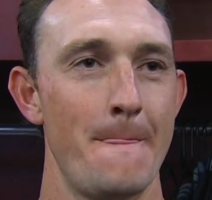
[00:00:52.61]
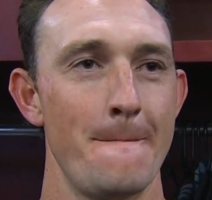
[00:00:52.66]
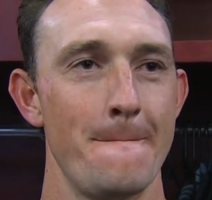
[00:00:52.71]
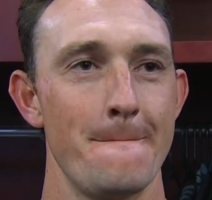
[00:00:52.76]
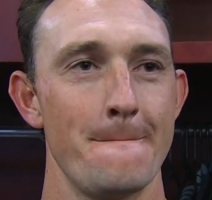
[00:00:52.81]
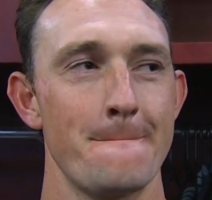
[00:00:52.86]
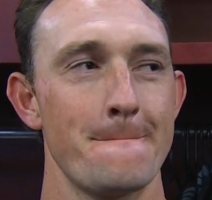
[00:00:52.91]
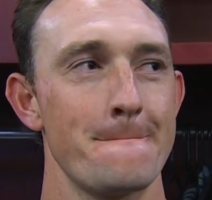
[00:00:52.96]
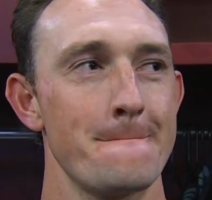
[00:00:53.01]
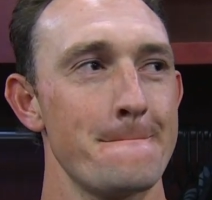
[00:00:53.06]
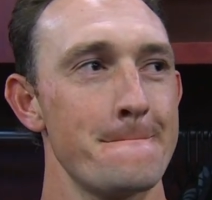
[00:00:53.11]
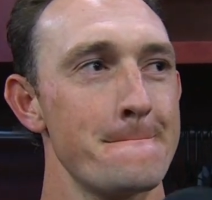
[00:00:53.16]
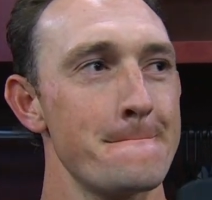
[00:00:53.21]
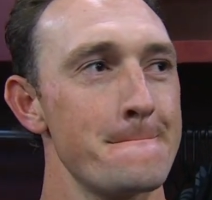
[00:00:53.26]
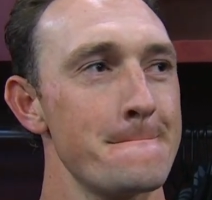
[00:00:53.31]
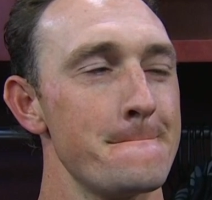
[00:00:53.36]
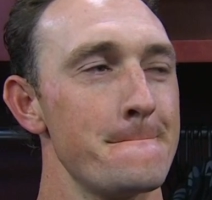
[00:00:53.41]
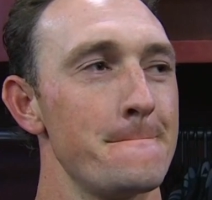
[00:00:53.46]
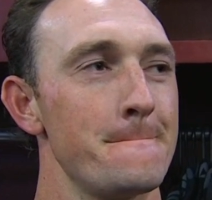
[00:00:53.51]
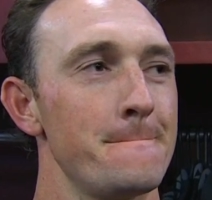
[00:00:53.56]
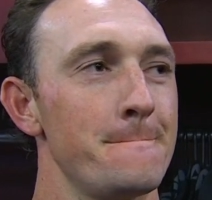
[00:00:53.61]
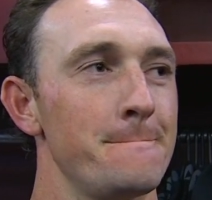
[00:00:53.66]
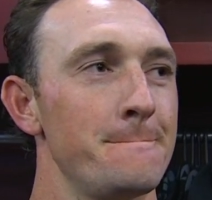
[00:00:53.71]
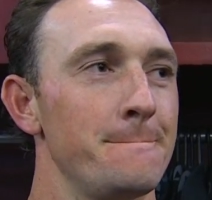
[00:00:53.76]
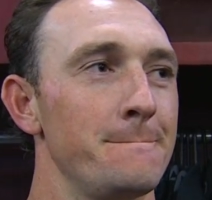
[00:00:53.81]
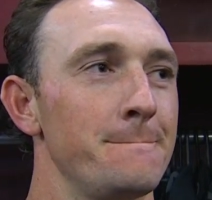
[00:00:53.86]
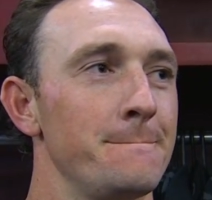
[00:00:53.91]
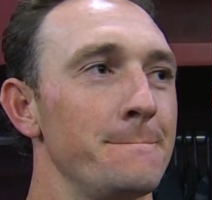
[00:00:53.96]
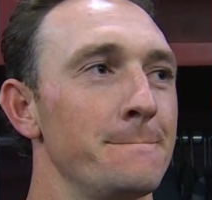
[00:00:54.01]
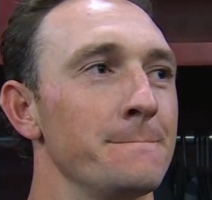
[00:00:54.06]
You had a lot of time during the
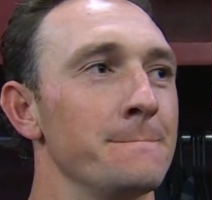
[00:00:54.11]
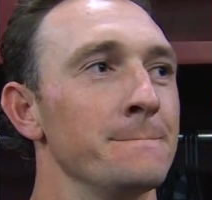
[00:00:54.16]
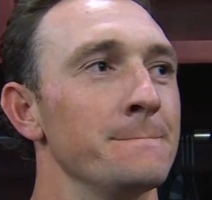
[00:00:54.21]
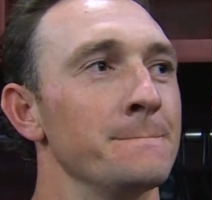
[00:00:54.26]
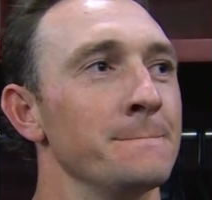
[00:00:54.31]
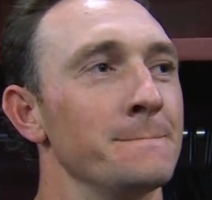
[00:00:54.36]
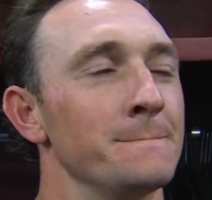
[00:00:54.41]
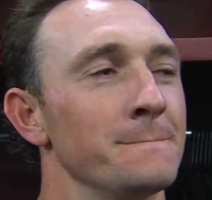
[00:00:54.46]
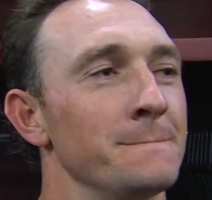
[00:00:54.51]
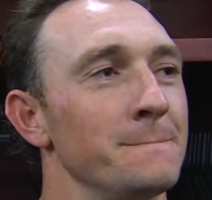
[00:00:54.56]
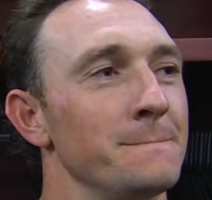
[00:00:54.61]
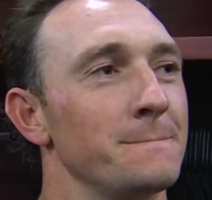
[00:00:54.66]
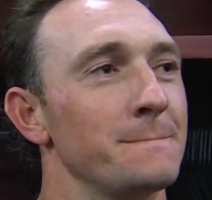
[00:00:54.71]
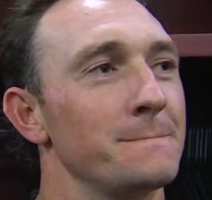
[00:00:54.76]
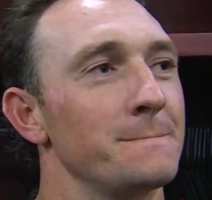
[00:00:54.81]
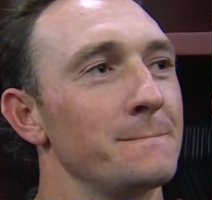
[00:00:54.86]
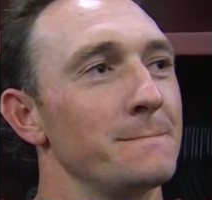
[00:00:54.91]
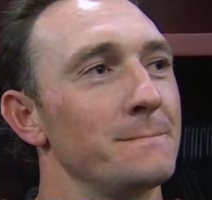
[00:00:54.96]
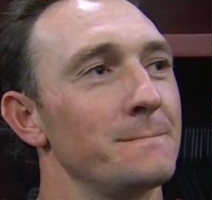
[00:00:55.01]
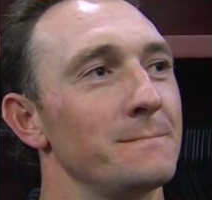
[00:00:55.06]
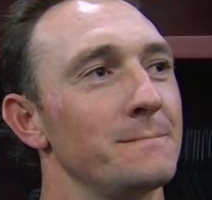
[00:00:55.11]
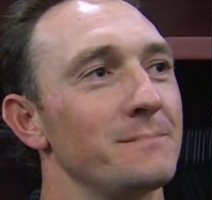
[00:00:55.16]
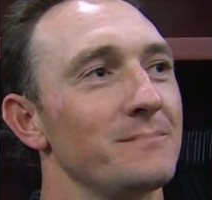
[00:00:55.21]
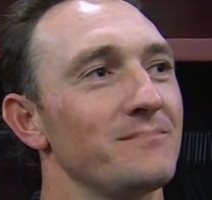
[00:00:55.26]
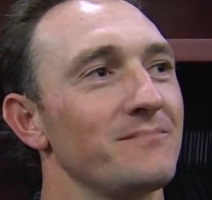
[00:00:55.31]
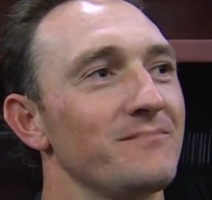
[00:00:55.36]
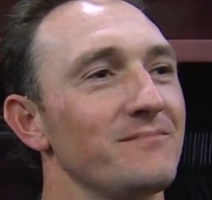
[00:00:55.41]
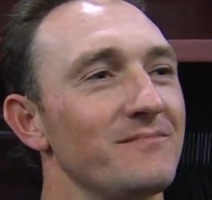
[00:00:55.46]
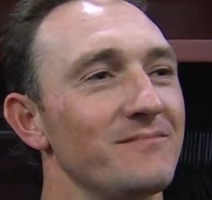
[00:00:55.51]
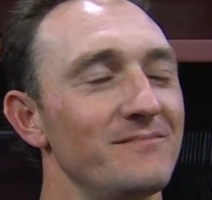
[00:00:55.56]
delay. Was it, were guys talking about
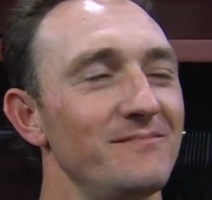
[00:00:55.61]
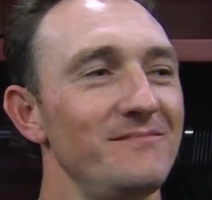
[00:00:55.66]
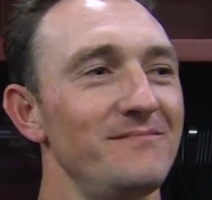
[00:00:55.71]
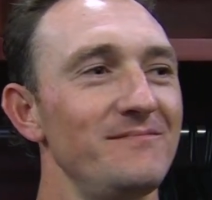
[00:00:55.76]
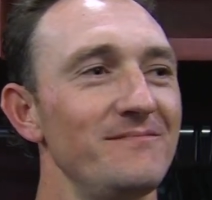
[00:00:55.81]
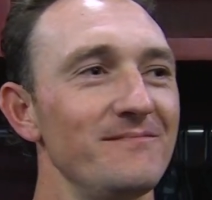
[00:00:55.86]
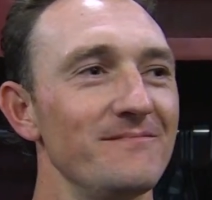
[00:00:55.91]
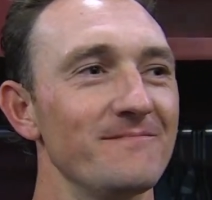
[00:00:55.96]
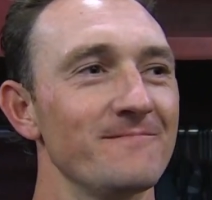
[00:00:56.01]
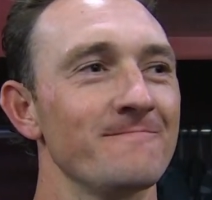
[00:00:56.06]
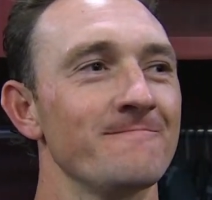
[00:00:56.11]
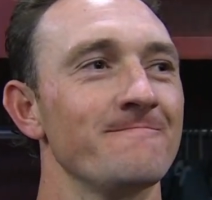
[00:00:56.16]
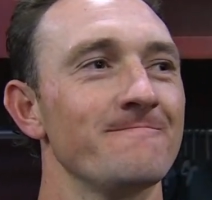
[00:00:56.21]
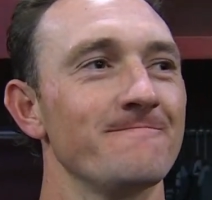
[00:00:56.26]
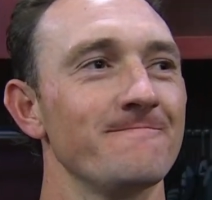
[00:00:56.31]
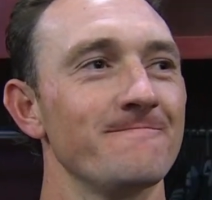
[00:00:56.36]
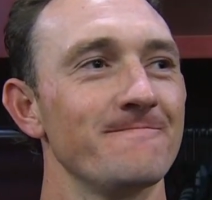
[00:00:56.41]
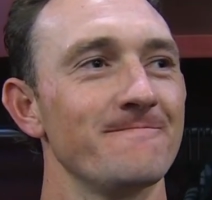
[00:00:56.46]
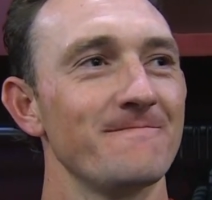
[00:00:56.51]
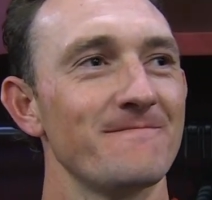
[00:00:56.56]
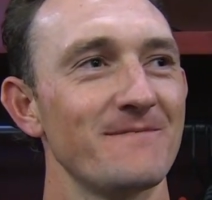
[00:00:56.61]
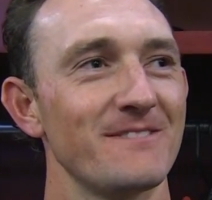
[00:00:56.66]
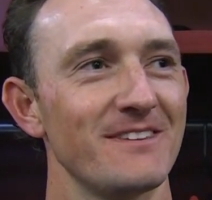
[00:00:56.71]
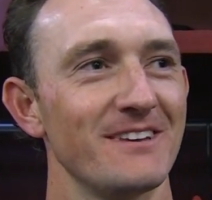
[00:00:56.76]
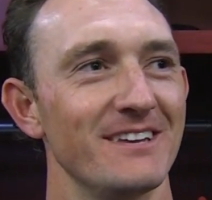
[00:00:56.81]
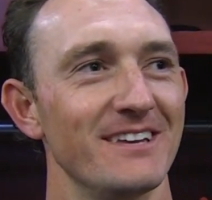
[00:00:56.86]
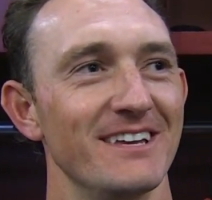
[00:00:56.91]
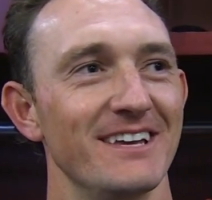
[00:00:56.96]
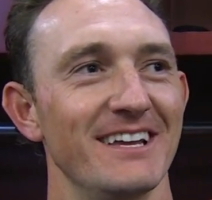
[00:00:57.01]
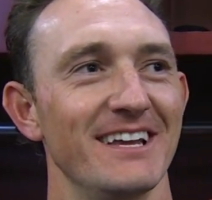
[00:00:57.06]
it? Did you know about it before you went back
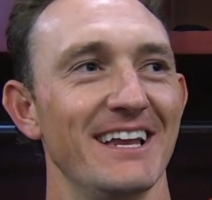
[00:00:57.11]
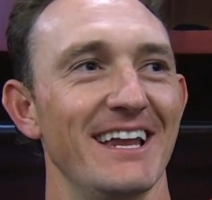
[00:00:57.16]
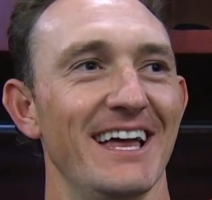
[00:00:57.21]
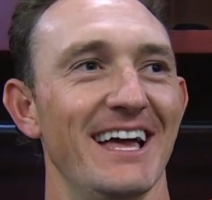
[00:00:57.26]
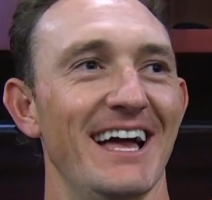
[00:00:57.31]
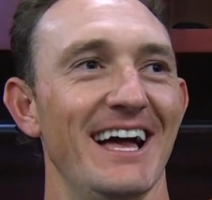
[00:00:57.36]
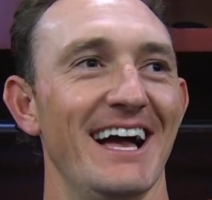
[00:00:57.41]
out there?